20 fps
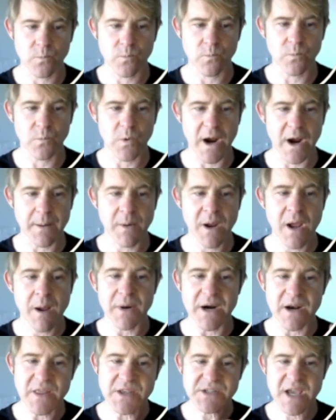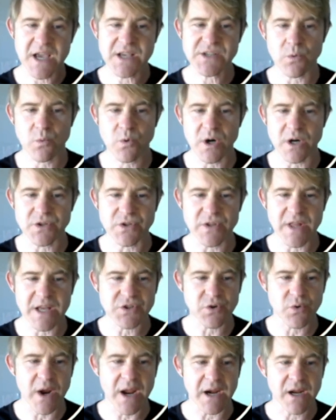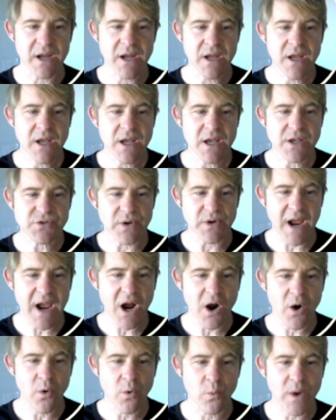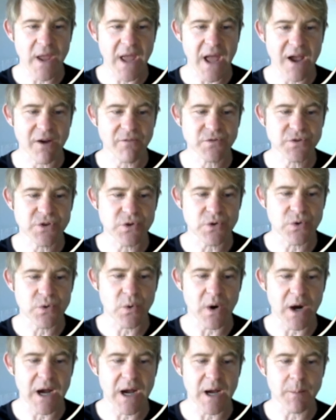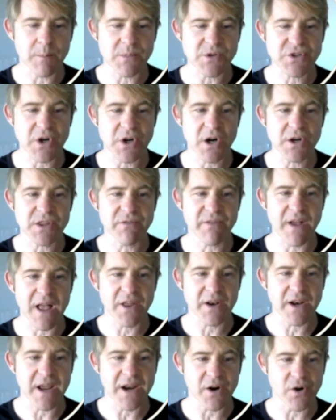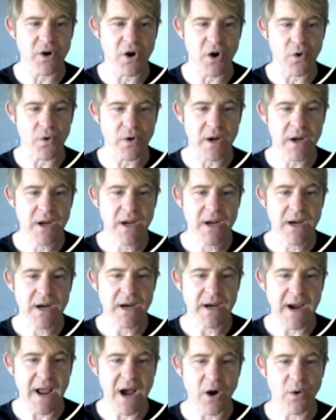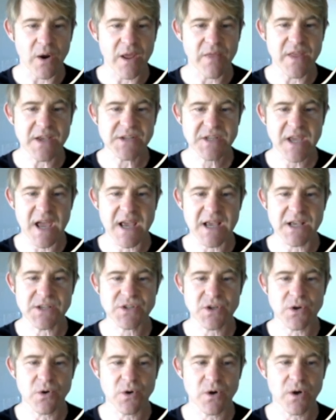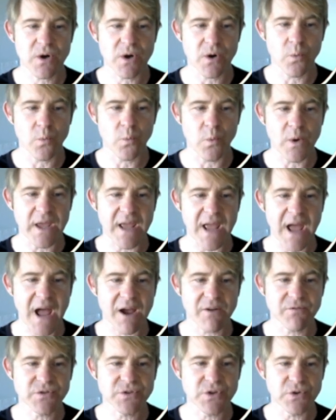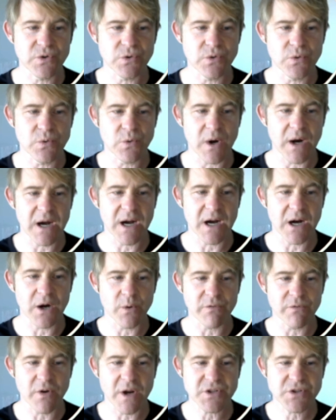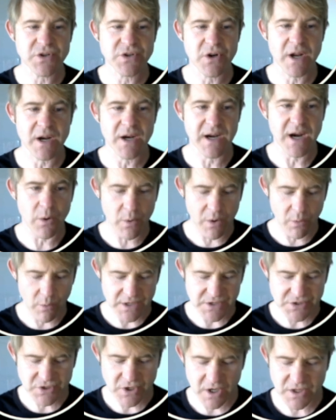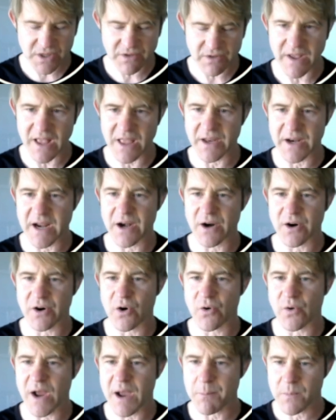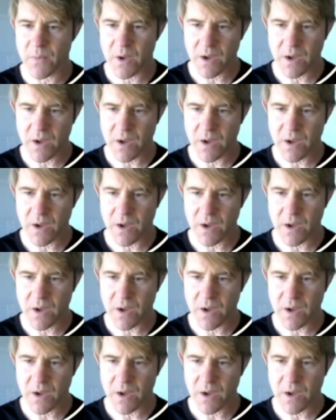Right? But in this case, it works, so that's great. So now we have to start the validator node. Now, in this case, we have to, we've registered it. Now we want to start the validator node up.